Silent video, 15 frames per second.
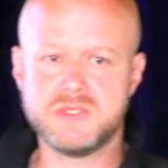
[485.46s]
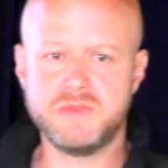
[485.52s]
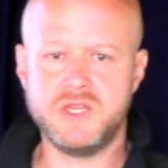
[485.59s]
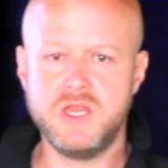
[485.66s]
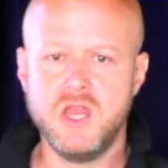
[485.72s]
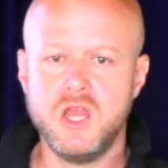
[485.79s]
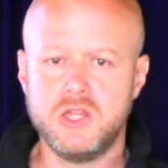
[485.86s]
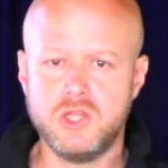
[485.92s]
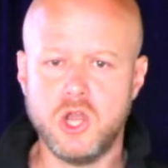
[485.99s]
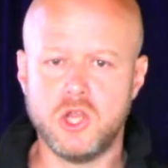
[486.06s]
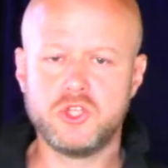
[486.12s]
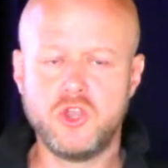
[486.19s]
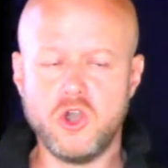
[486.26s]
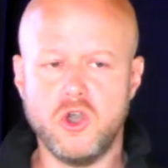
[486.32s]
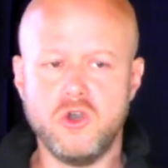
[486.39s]
me
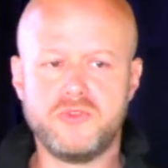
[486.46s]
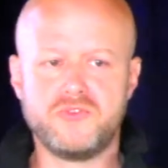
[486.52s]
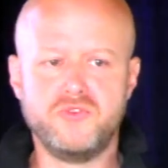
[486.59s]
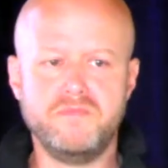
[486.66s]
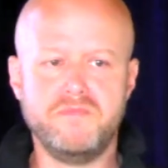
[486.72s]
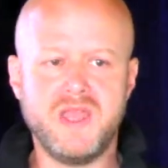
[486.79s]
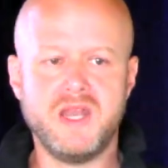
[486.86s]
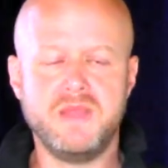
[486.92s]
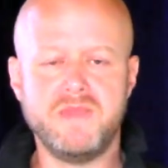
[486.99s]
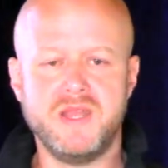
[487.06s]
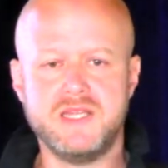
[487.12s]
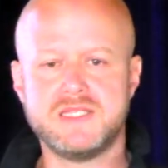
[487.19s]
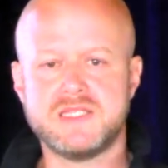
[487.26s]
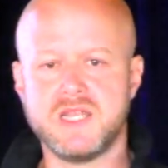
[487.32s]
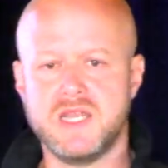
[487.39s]
not go through many,
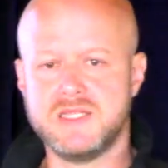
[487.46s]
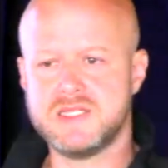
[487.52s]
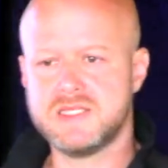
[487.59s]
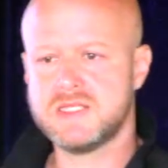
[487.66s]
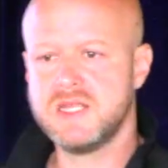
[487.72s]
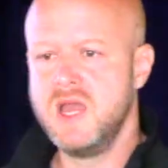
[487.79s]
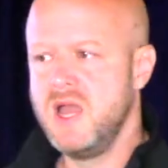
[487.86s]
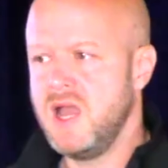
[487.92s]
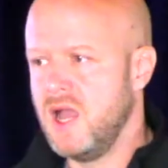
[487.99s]
many sites.